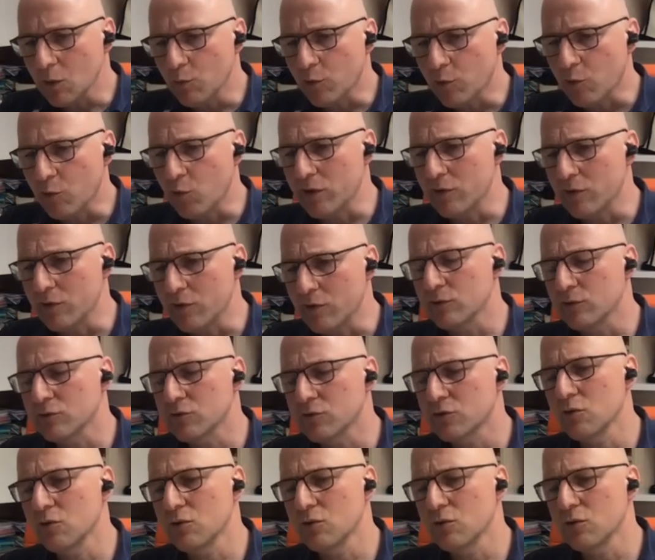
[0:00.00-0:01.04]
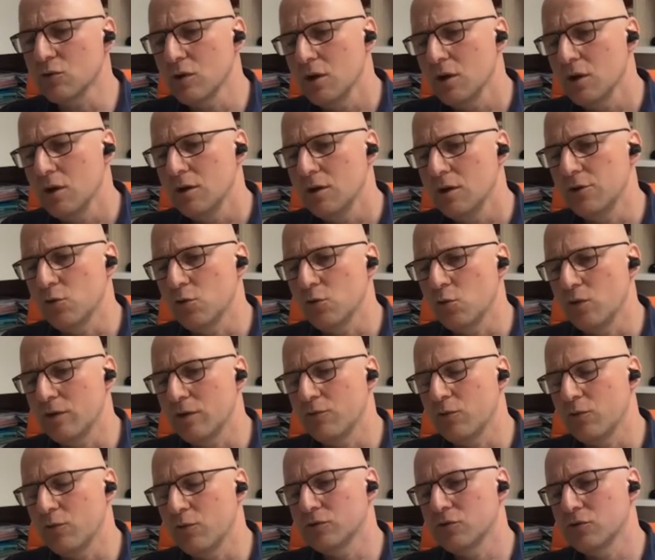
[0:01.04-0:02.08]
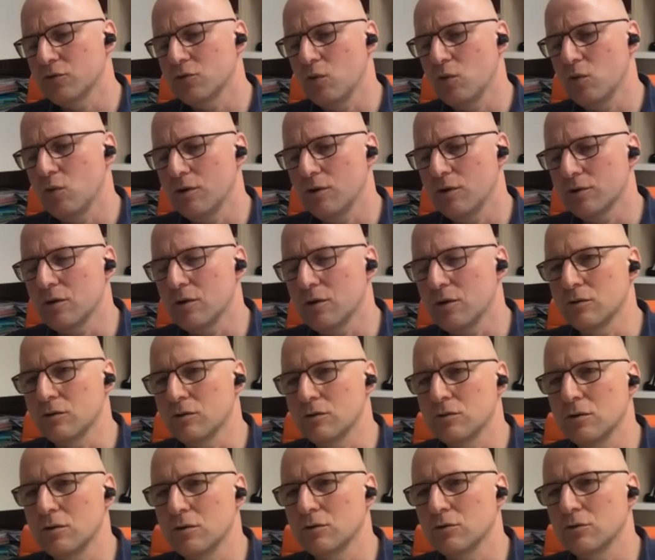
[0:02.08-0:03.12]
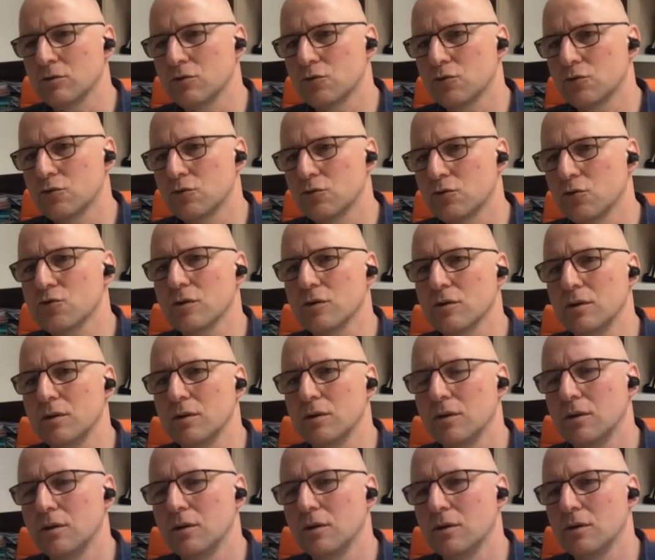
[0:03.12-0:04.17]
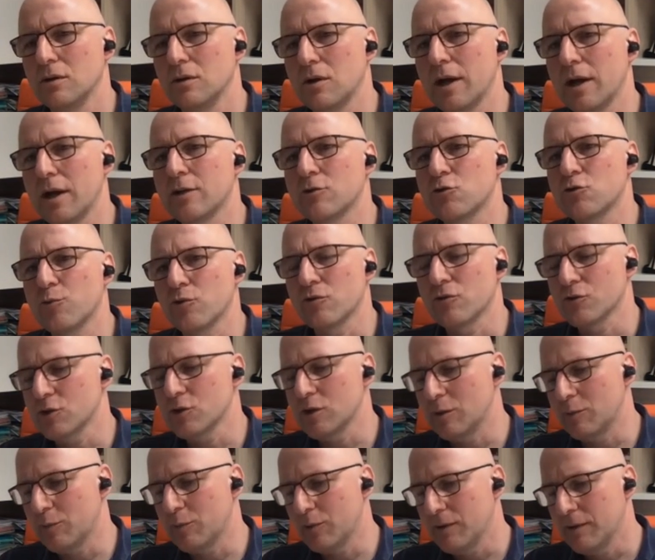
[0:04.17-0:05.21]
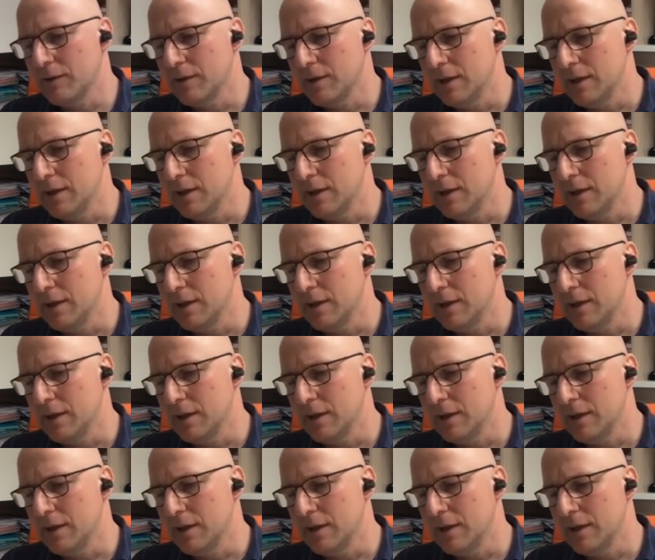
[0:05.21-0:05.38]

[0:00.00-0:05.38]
But we've also worked on social entrepreneurship,